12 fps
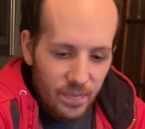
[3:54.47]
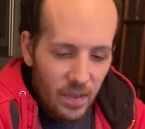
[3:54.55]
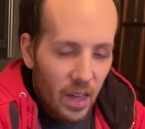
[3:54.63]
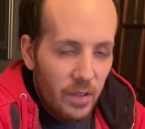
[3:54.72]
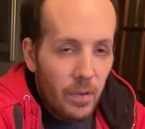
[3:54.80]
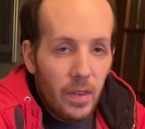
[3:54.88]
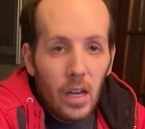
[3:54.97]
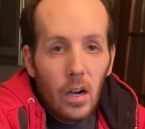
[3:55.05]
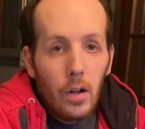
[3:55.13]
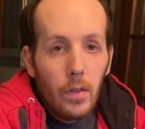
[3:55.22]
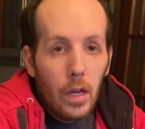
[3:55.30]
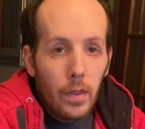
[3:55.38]
Well, that's what they
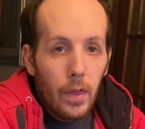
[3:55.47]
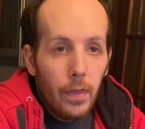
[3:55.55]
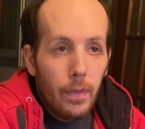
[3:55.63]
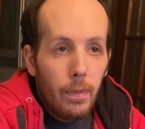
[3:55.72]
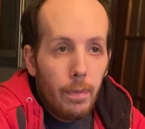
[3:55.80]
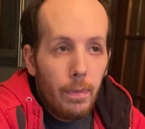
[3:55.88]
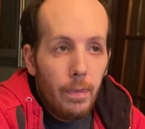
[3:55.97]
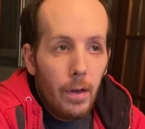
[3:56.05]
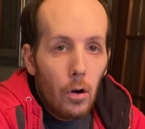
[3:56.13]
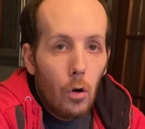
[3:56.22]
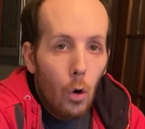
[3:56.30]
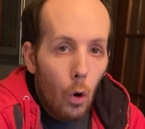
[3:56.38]
are.
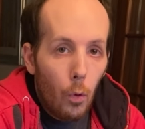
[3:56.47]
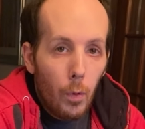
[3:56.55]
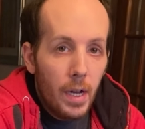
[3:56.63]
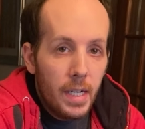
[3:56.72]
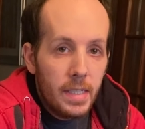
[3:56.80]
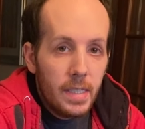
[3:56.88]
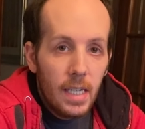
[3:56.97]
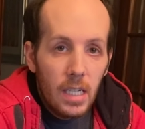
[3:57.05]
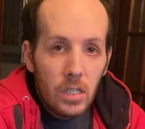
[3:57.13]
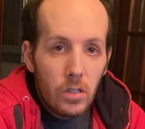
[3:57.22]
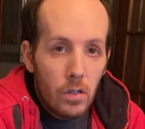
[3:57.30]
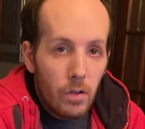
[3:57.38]
Their whole race
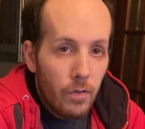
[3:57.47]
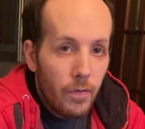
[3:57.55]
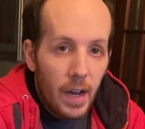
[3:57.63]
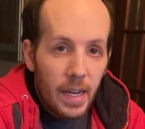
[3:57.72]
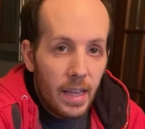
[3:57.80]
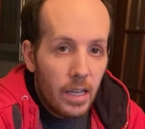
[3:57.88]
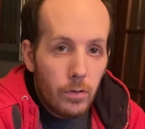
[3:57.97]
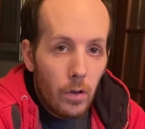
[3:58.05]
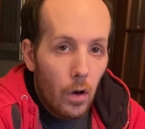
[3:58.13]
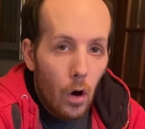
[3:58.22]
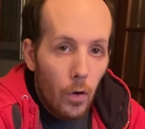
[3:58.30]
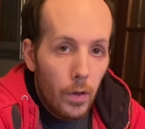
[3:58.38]
is fighting. That's
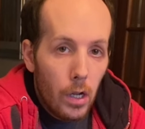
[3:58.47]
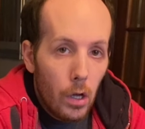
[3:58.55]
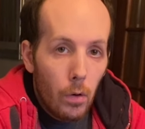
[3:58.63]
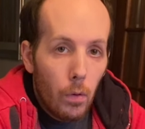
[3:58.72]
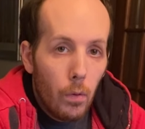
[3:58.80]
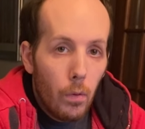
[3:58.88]
all they do.